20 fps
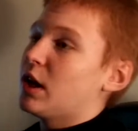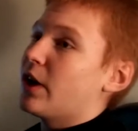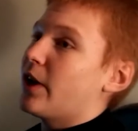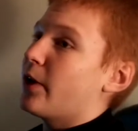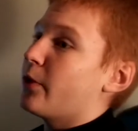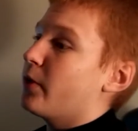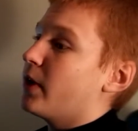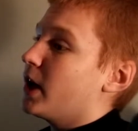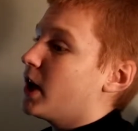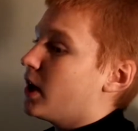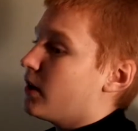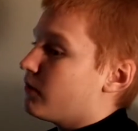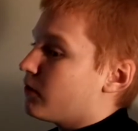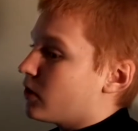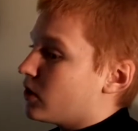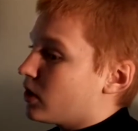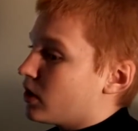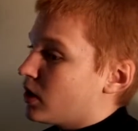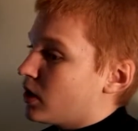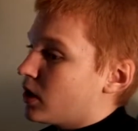
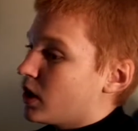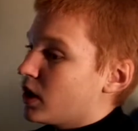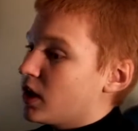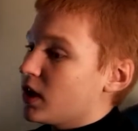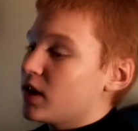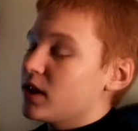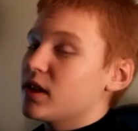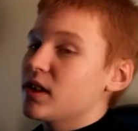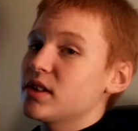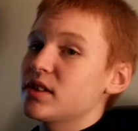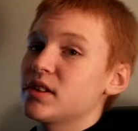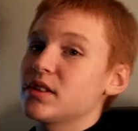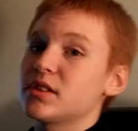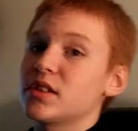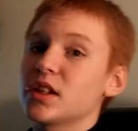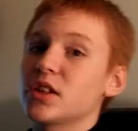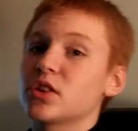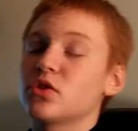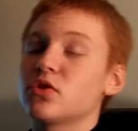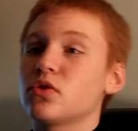However, this is
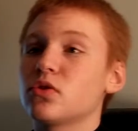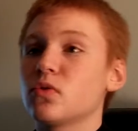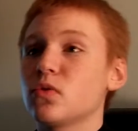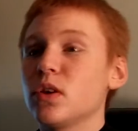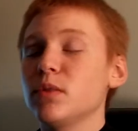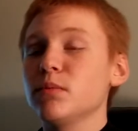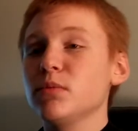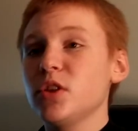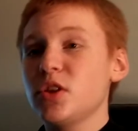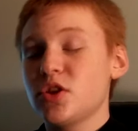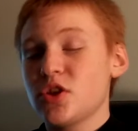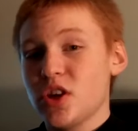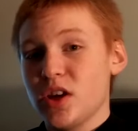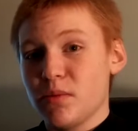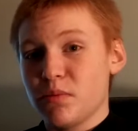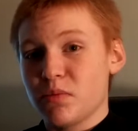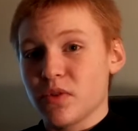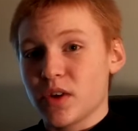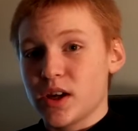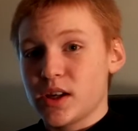extremely
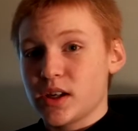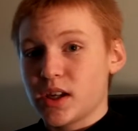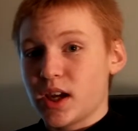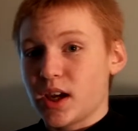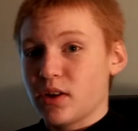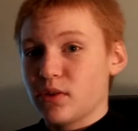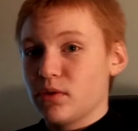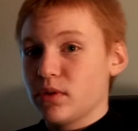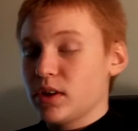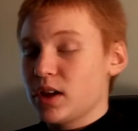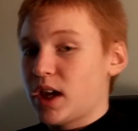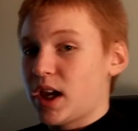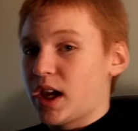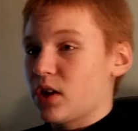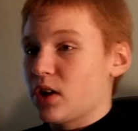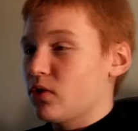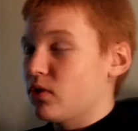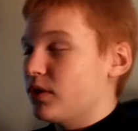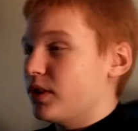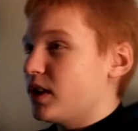cheap right now
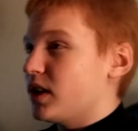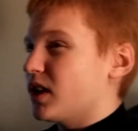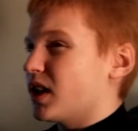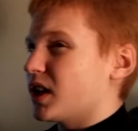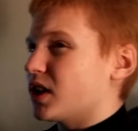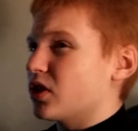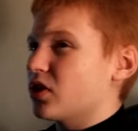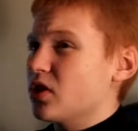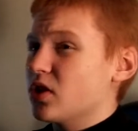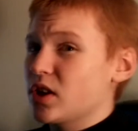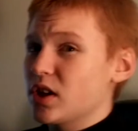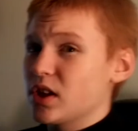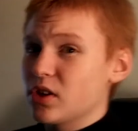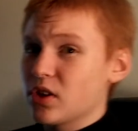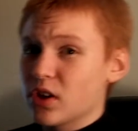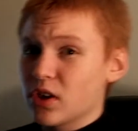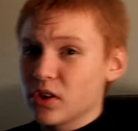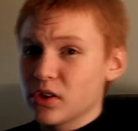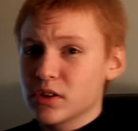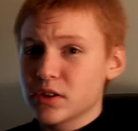at only like
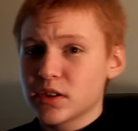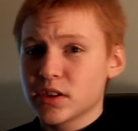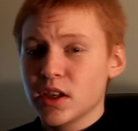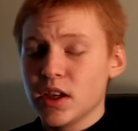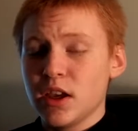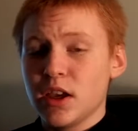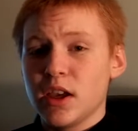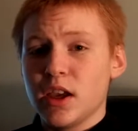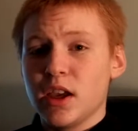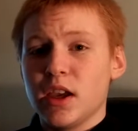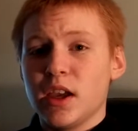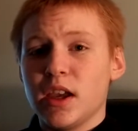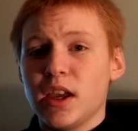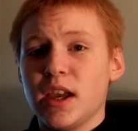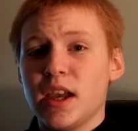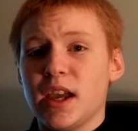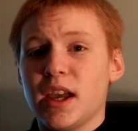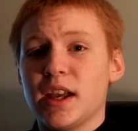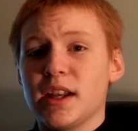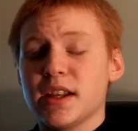$30,
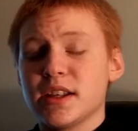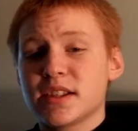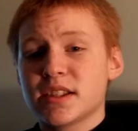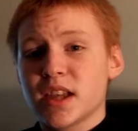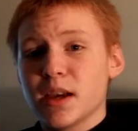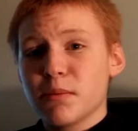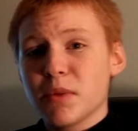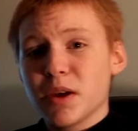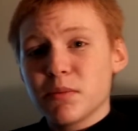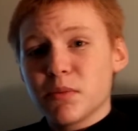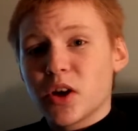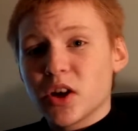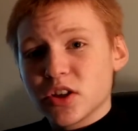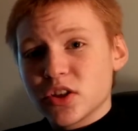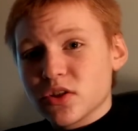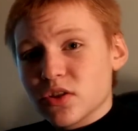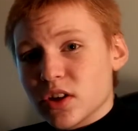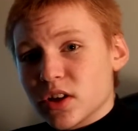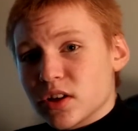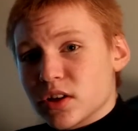and it's
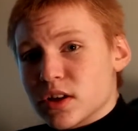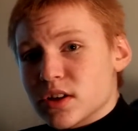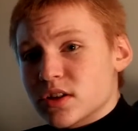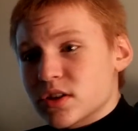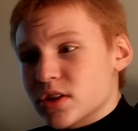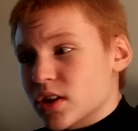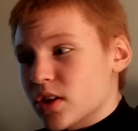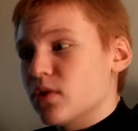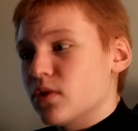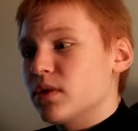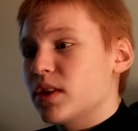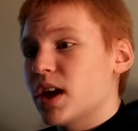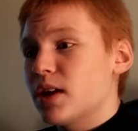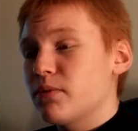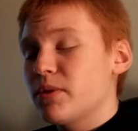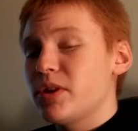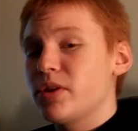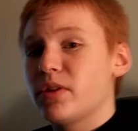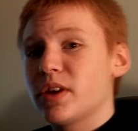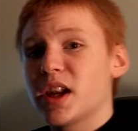semi-modular, so that
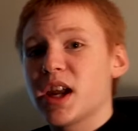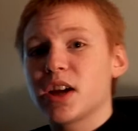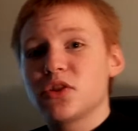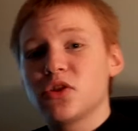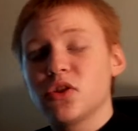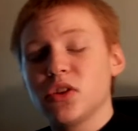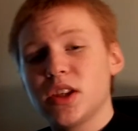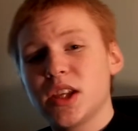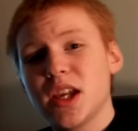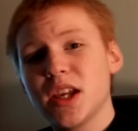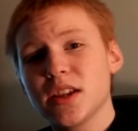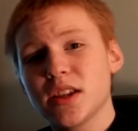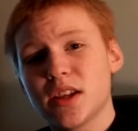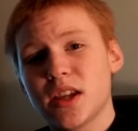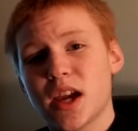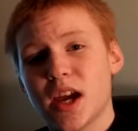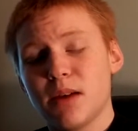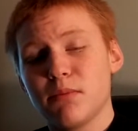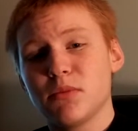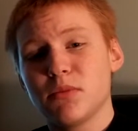way you can actually take the
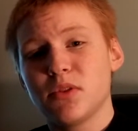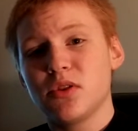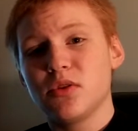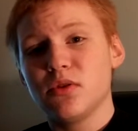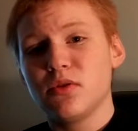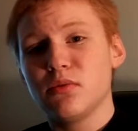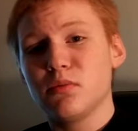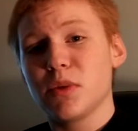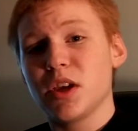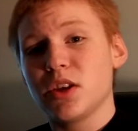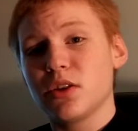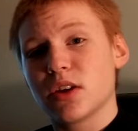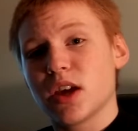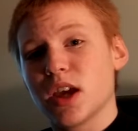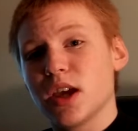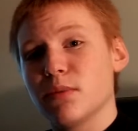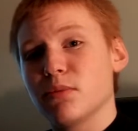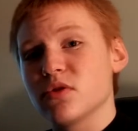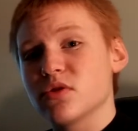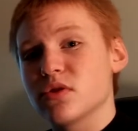time to make your
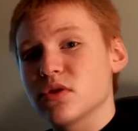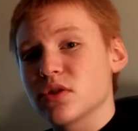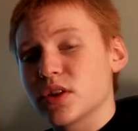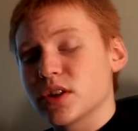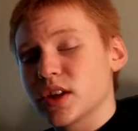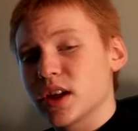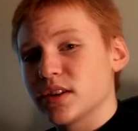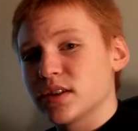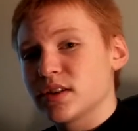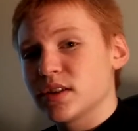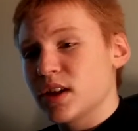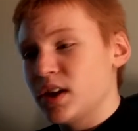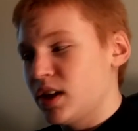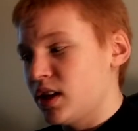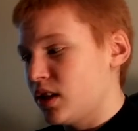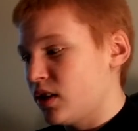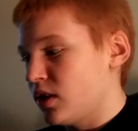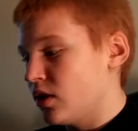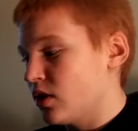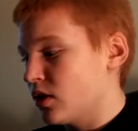cables look nice
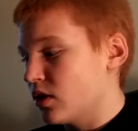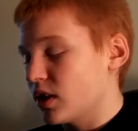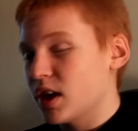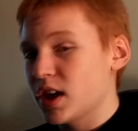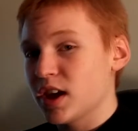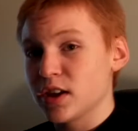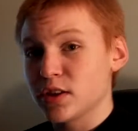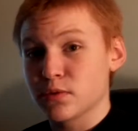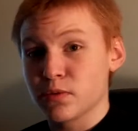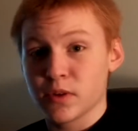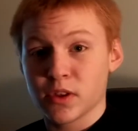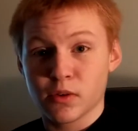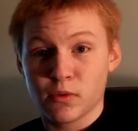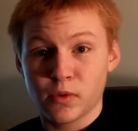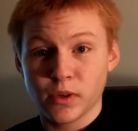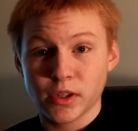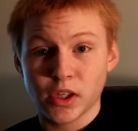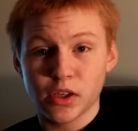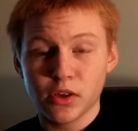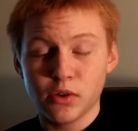in your case with a
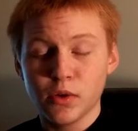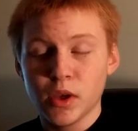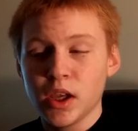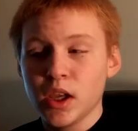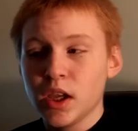window.